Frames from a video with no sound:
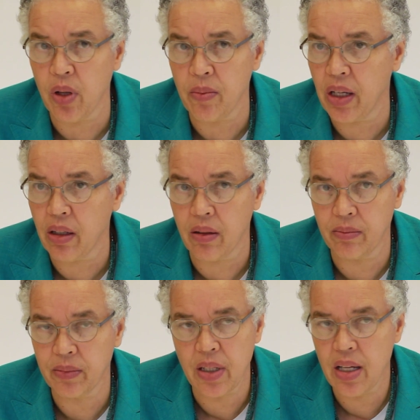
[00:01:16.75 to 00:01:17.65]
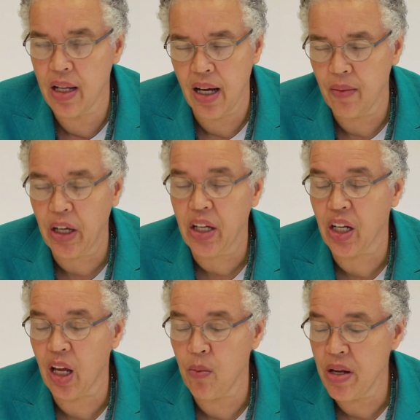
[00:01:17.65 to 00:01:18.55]
I'm not going
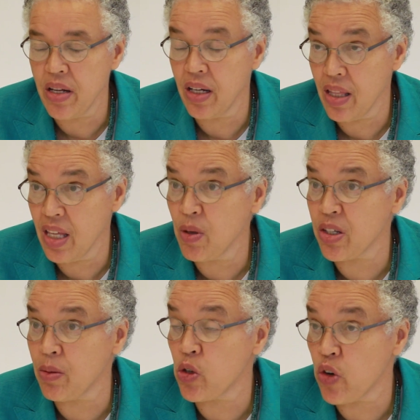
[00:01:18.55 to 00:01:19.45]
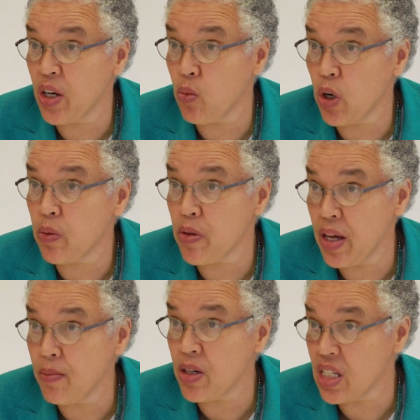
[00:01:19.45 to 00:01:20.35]
to commit to anything because I'm going to try to work with
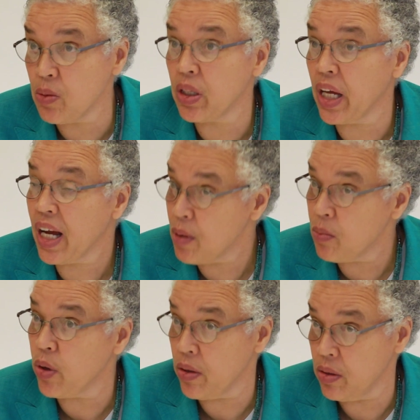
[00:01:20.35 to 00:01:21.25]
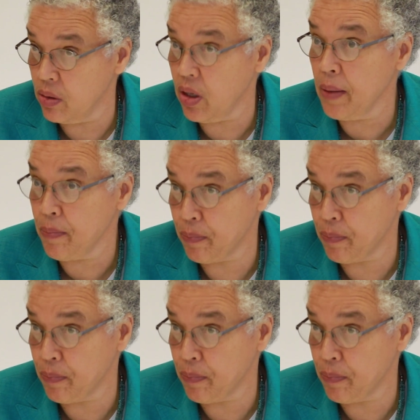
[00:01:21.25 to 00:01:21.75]
them to see what they come up with. Okay.